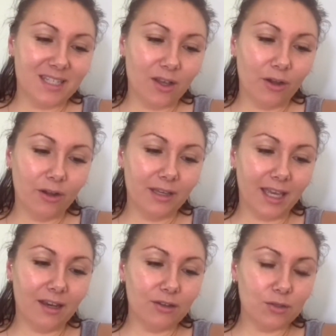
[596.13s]

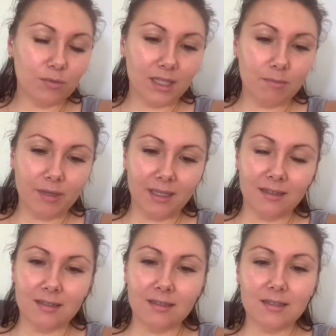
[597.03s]
So keto's really
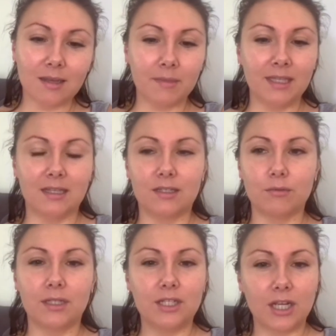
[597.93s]
been something
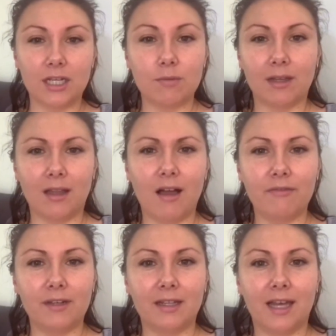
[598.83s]
that's really changed my
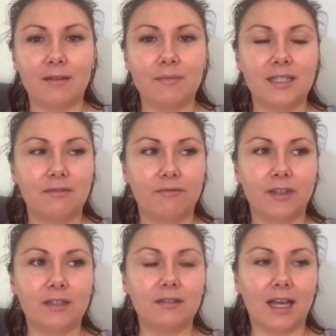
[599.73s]
life and allowed me to
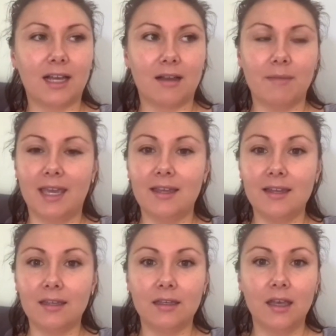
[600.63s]
feel like I'm
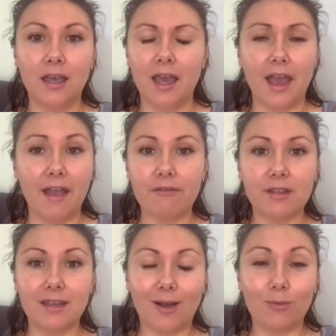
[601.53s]
eating
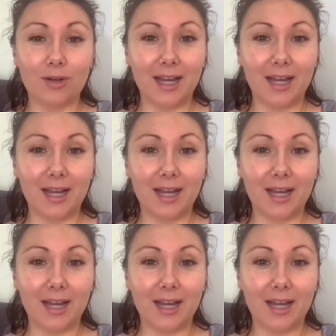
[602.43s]
everything I